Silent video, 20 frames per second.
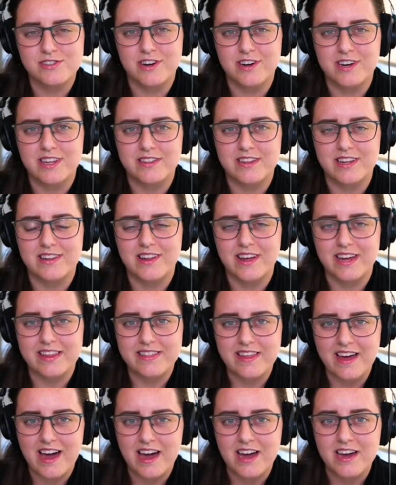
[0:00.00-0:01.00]
or anything like
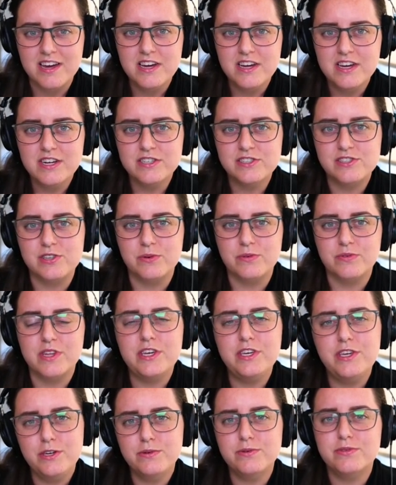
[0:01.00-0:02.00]
that. So the
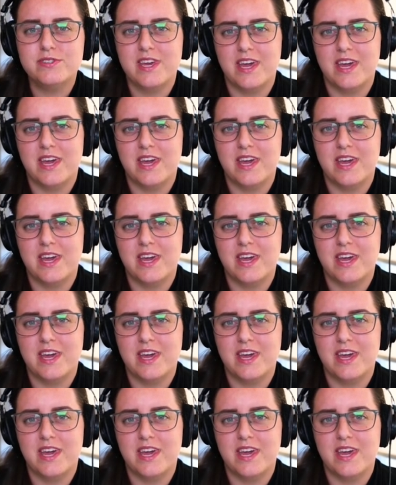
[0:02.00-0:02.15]
use